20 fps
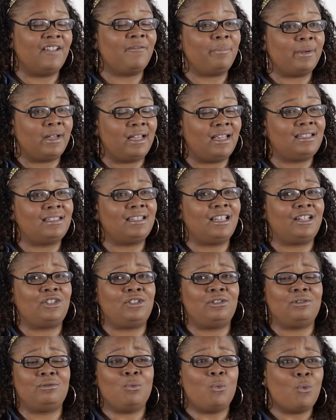of buds
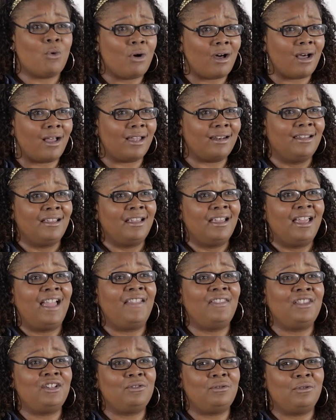that you want.
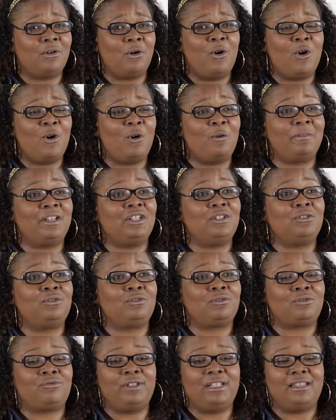And then you go home and you
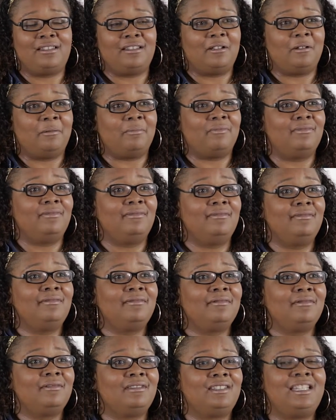treat them
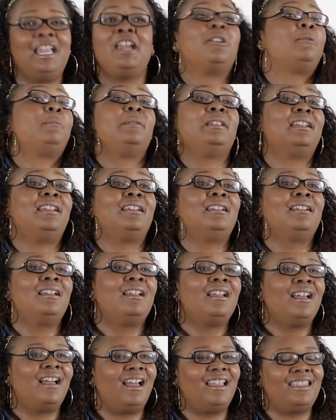terribly.
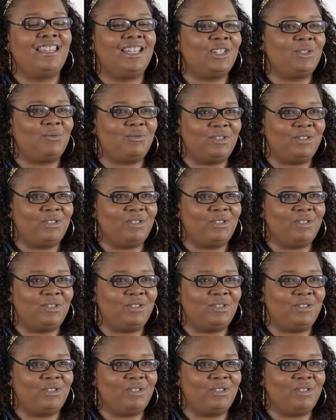I think it's